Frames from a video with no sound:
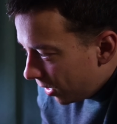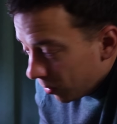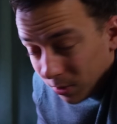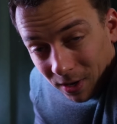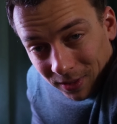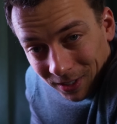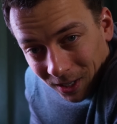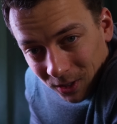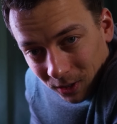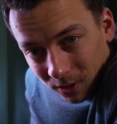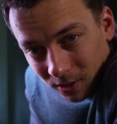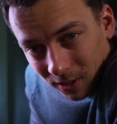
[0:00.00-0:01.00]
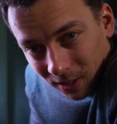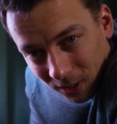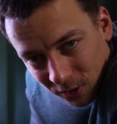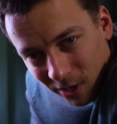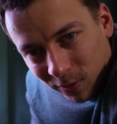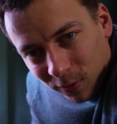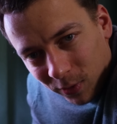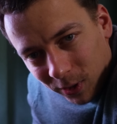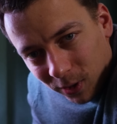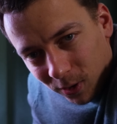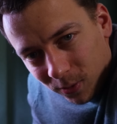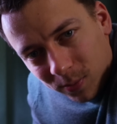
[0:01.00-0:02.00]
Yeah, I think that's it. I think that's the end of the
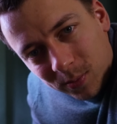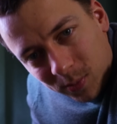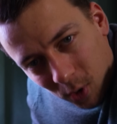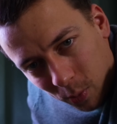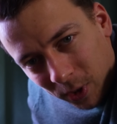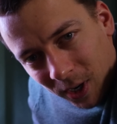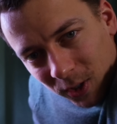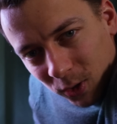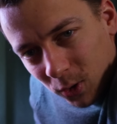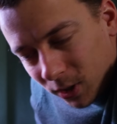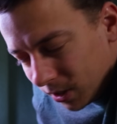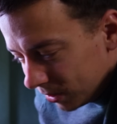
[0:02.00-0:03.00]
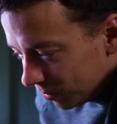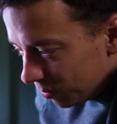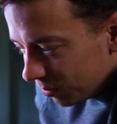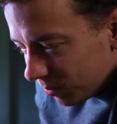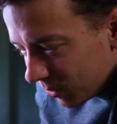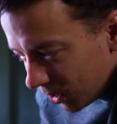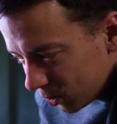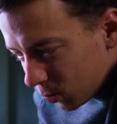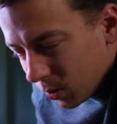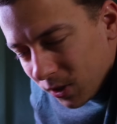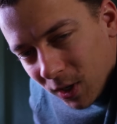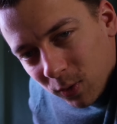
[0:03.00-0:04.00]
video. Hope you guys enjoyed it. As
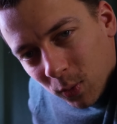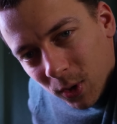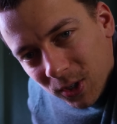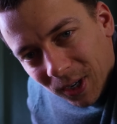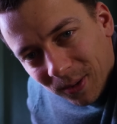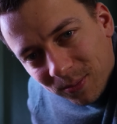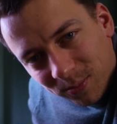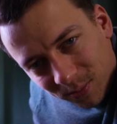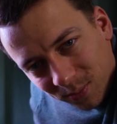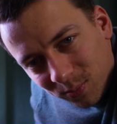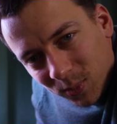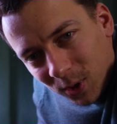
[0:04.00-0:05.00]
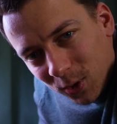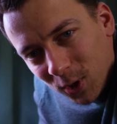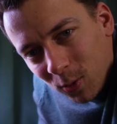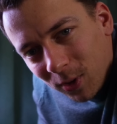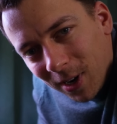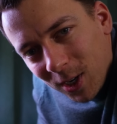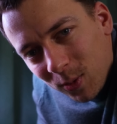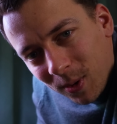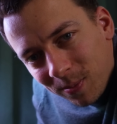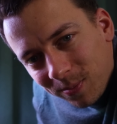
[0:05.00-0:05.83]
always, thanks for watching. I'll see you in the next one.